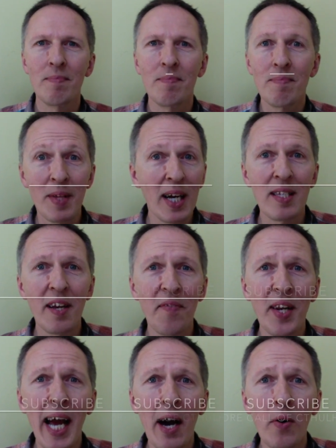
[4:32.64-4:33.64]
That's it for
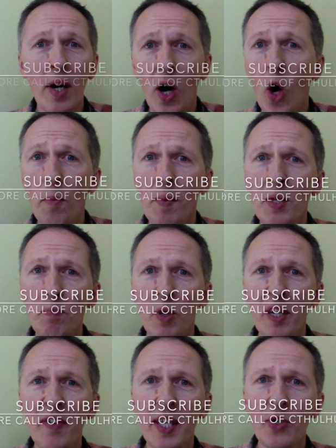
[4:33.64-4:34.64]
now. I hope this
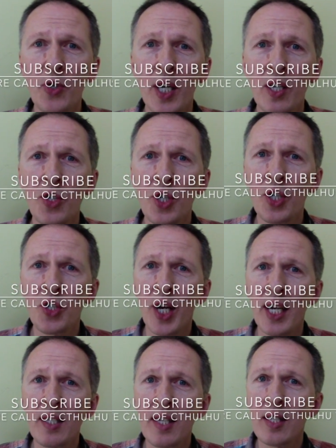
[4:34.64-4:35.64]
brief introduction to
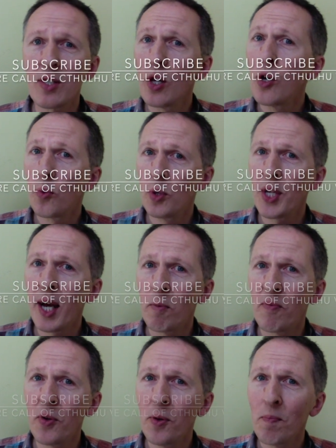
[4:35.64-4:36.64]
chases was
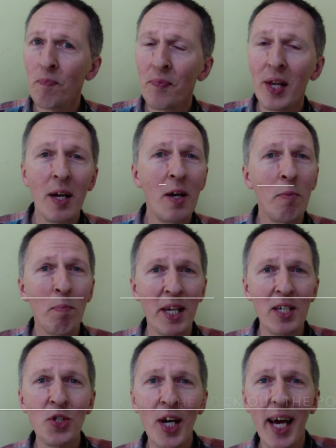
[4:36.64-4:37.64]
helpful.
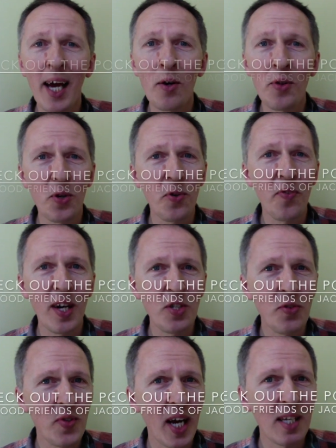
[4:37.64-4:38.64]
Please check out the Good Friends of
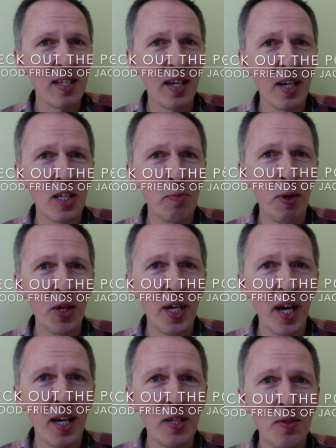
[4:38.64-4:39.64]
Jackson Elias
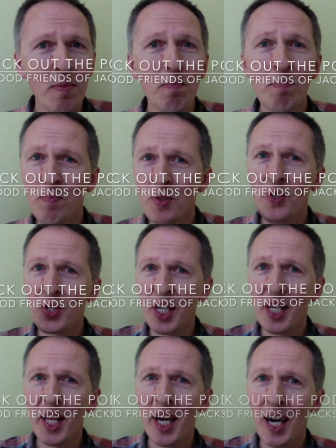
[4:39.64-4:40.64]
podcast. See you
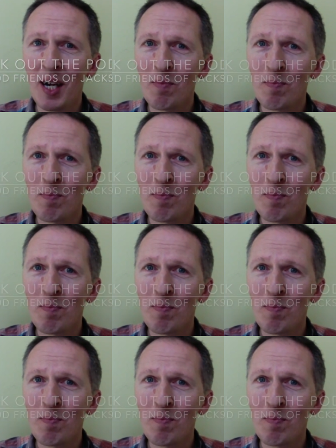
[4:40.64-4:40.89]
there.